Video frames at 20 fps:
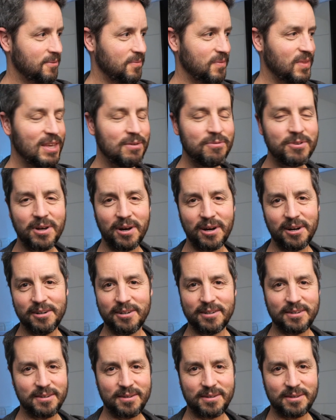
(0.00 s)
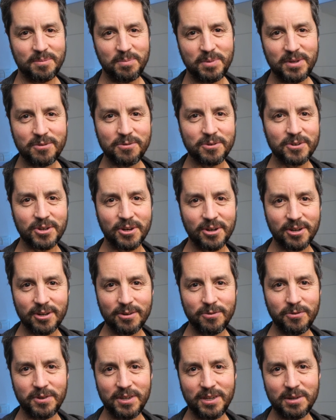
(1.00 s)
even art, be it
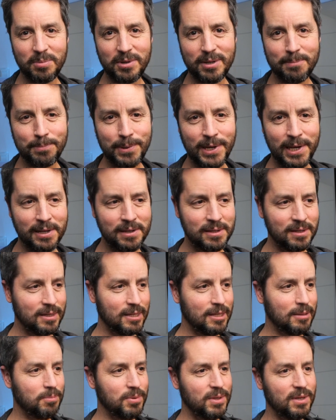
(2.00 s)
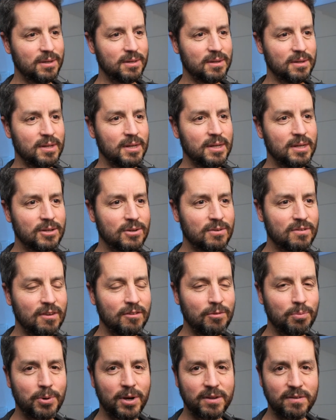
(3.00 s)
photography, be it painting, be it just
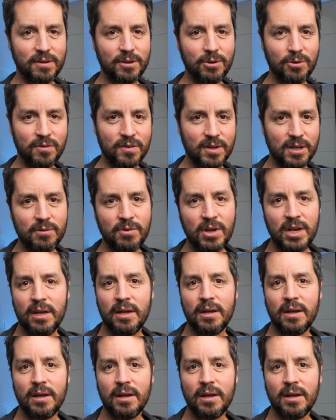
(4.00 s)
expressing yourself,